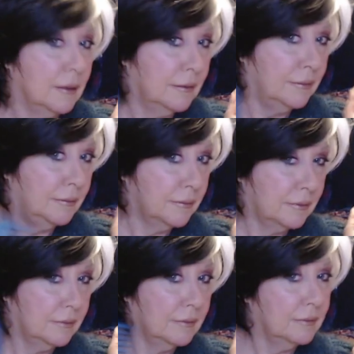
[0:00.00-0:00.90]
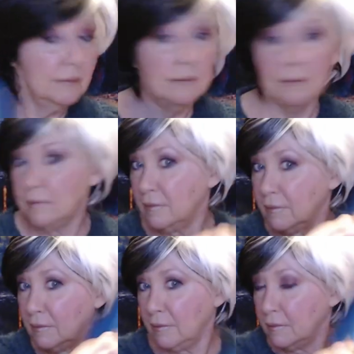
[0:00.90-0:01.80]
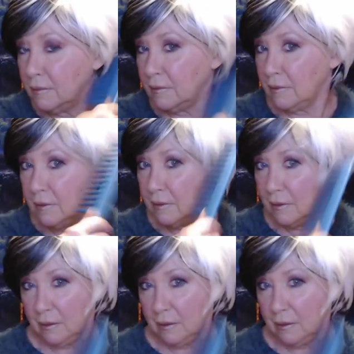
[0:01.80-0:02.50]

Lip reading: (silence)